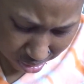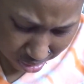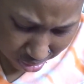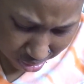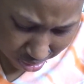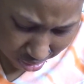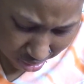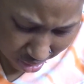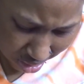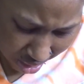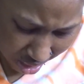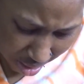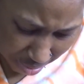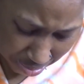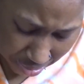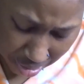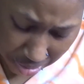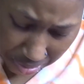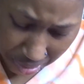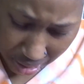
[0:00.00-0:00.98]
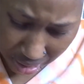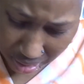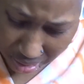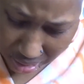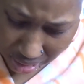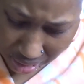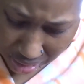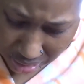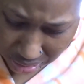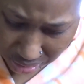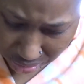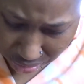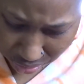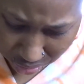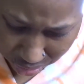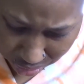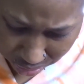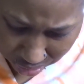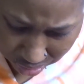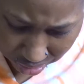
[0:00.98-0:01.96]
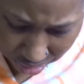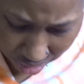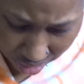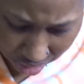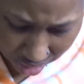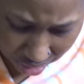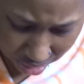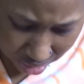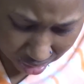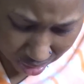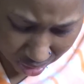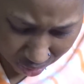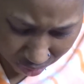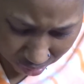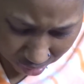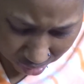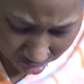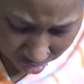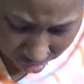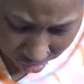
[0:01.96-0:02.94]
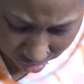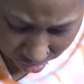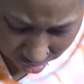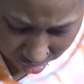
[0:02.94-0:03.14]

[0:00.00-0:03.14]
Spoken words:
That happened on my last 2 units. I had to go in and